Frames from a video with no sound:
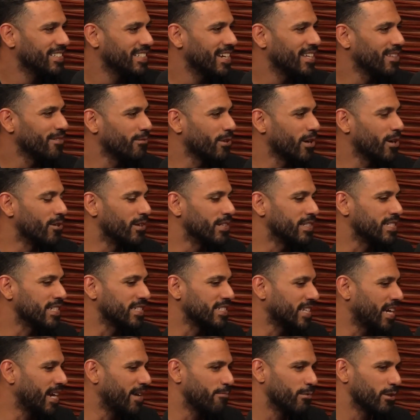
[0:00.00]
Down the road, it's the
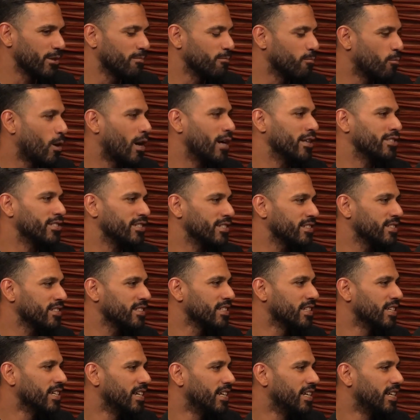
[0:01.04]
same with watches.
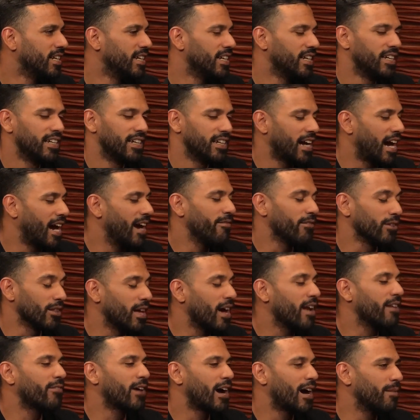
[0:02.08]
I have a
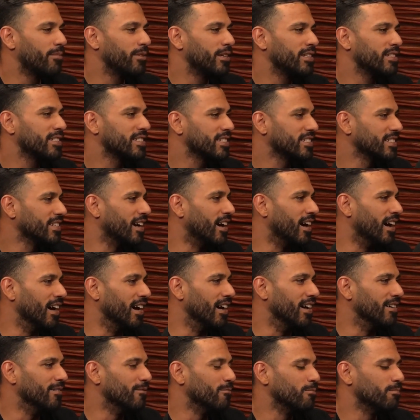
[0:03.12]
lot of hobbies,
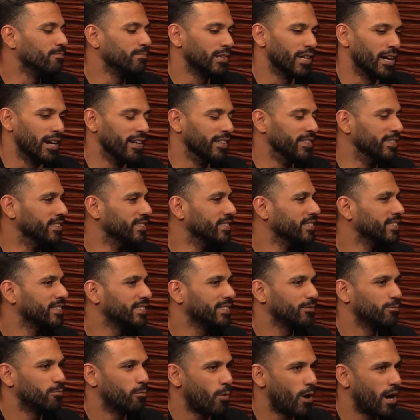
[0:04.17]

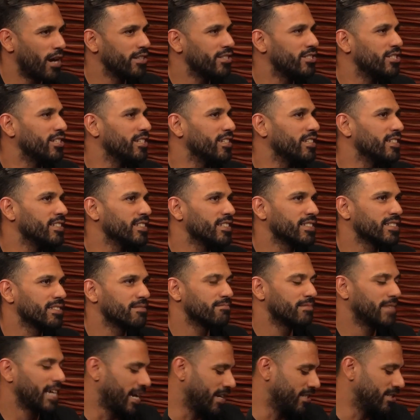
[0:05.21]
guns, watches,
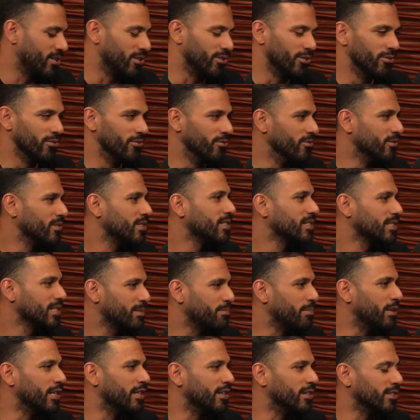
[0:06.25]
tattoos,
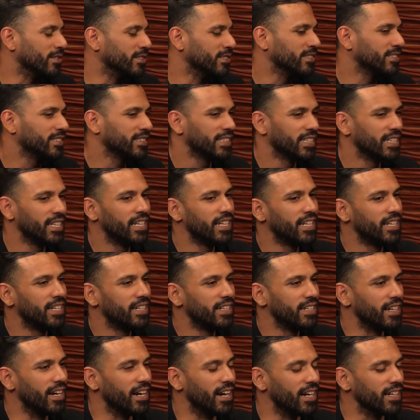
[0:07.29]
speakers.
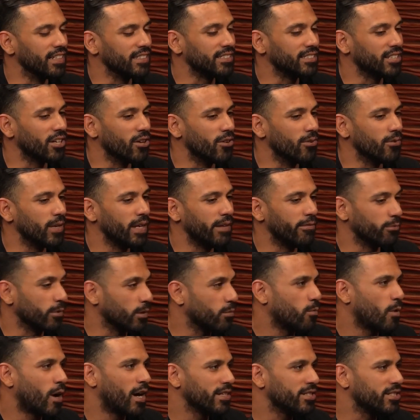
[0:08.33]
So even with
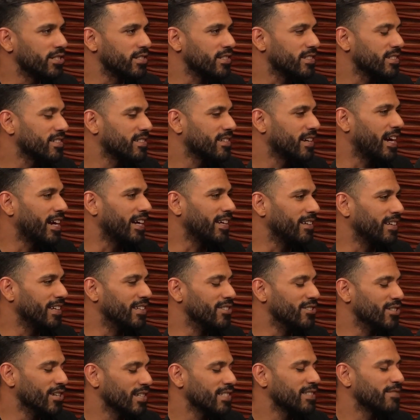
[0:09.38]
watches, I can
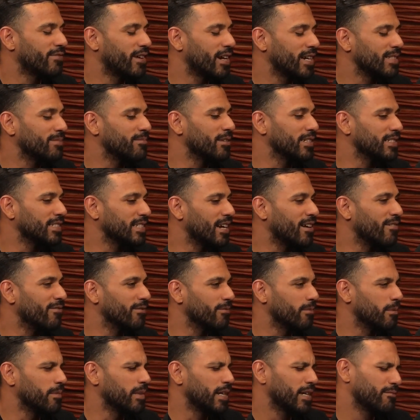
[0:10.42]
justify it to myself.
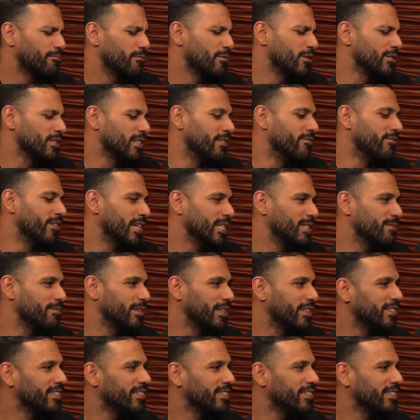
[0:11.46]
I'm like, well, it's an investment.